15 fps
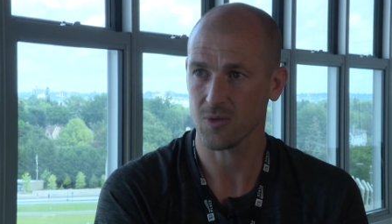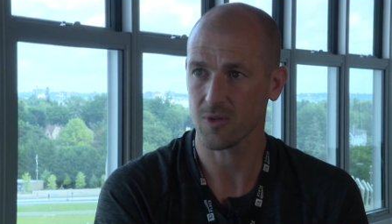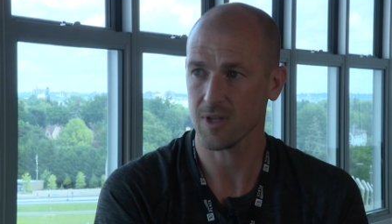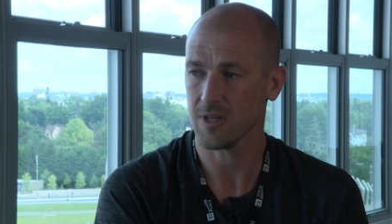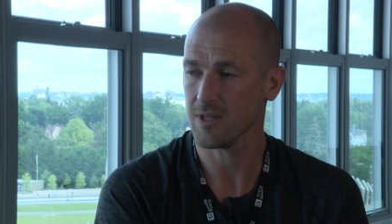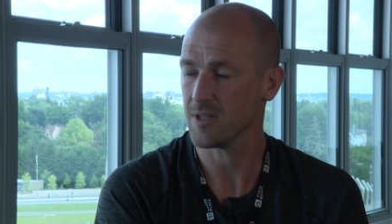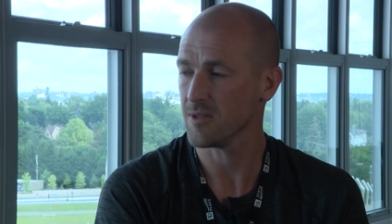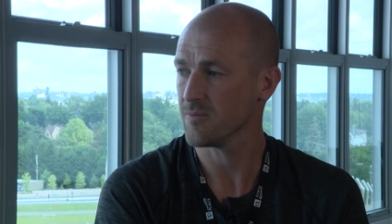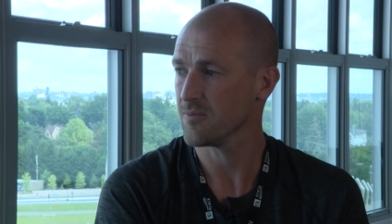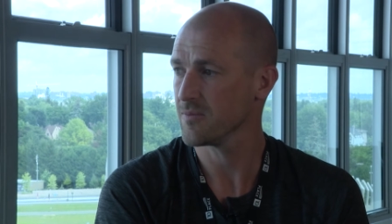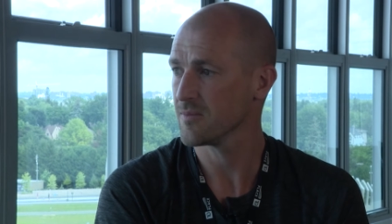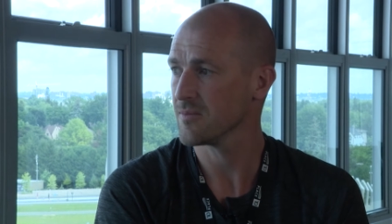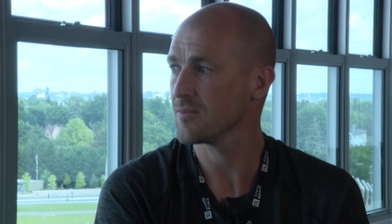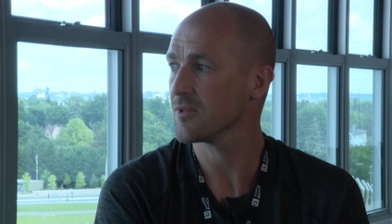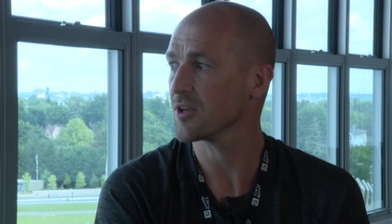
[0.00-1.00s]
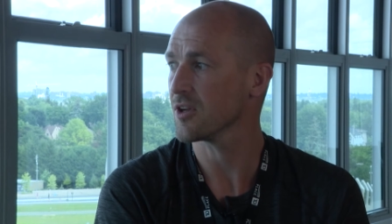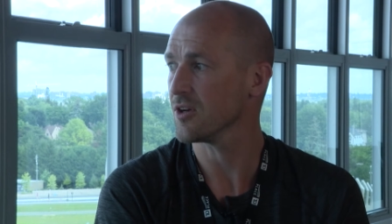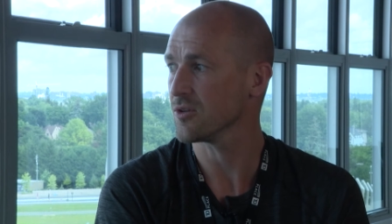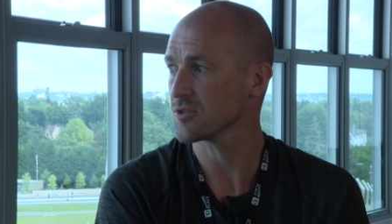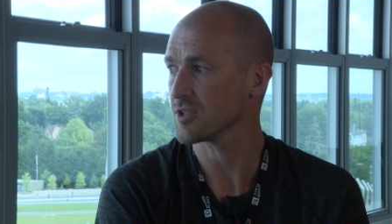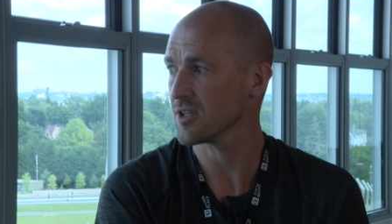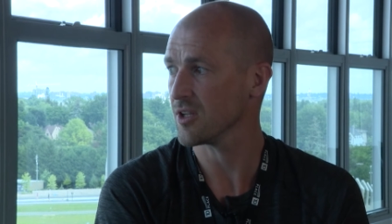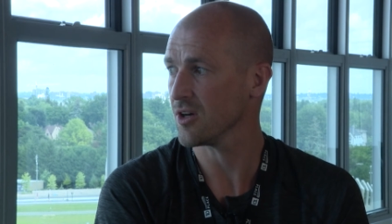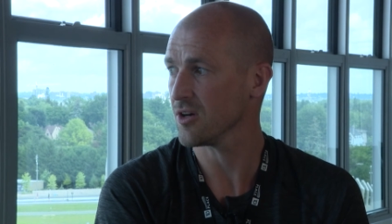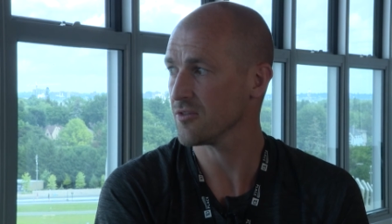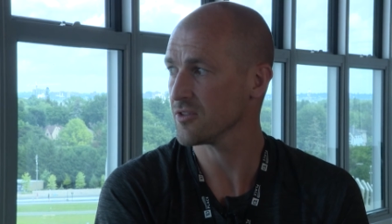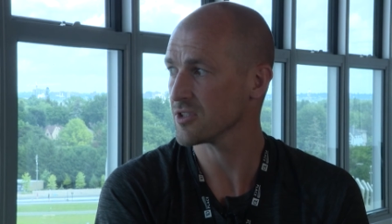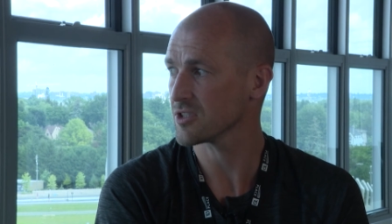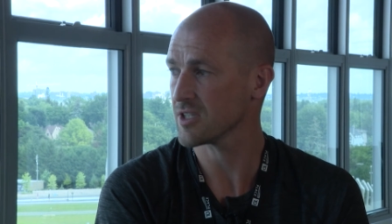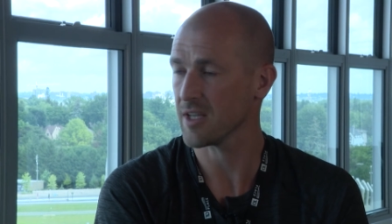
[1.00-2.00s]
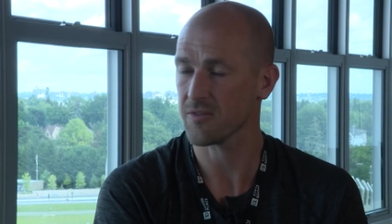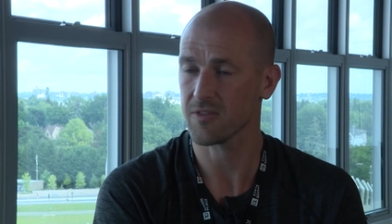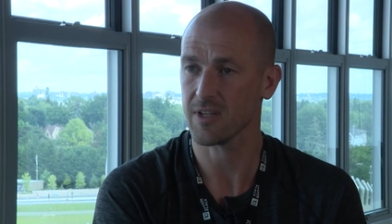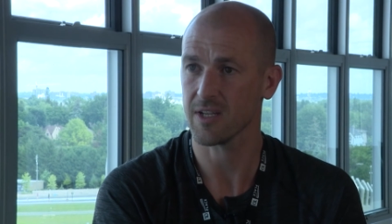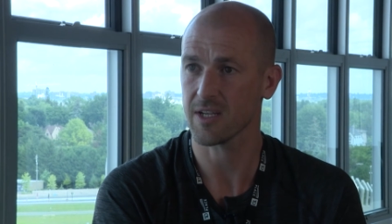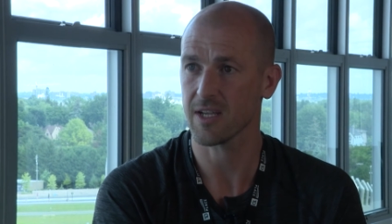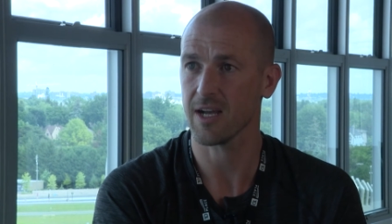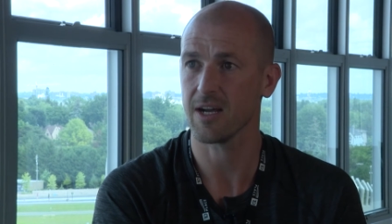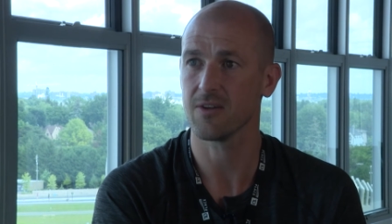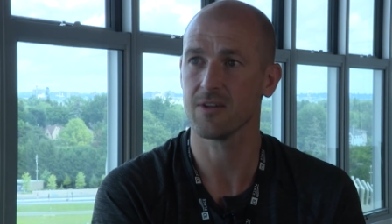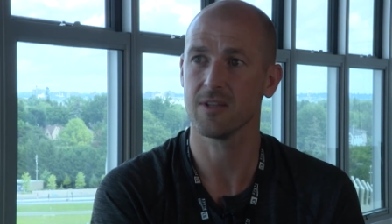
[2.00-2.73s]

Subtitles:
the girls in the office, Stephanie and Carrie,